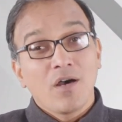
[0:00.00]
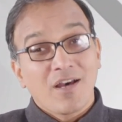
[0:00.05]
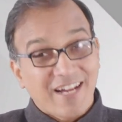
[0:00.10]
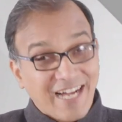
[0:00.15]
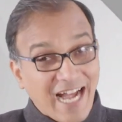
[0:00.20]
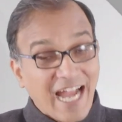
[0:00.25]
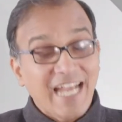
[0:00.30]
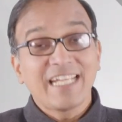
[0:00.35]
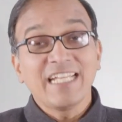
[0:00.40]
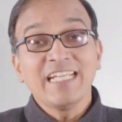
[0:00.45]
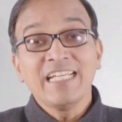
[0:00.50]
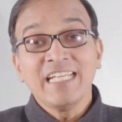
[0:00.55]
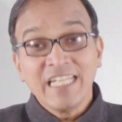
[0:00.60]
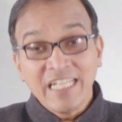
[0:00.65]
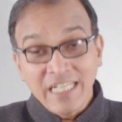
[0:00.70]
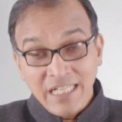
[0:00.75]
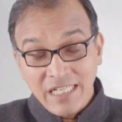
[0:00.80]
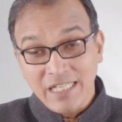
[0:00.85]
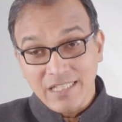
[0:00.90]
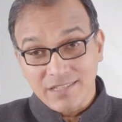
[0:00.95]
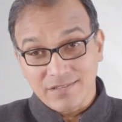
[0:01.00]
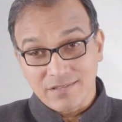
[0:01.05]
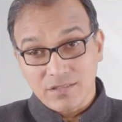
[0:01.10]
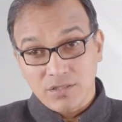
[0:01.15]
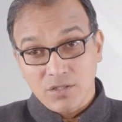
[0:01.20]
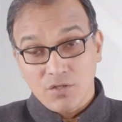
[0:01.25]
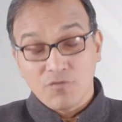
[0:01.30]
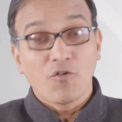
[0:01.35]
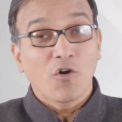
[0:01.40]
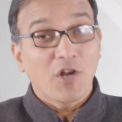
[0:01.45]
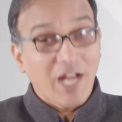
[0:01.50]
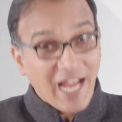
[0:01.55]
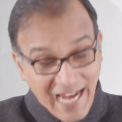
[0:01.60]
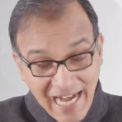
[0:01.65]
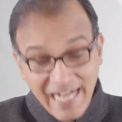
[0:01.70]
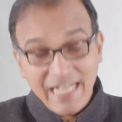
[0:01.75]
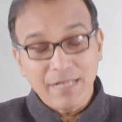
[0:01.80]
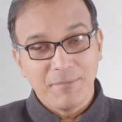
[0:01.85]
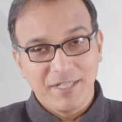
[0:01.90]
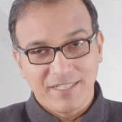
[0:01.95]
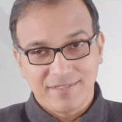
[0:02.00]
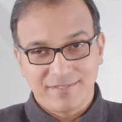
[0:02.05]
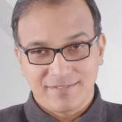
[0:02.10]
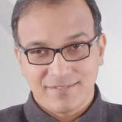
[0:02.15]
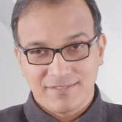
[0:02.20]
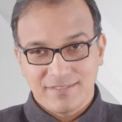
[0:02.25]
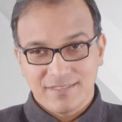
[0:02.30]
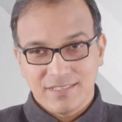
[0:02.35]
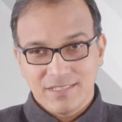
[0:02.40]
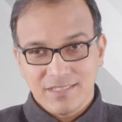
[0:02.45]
writing in English for academics,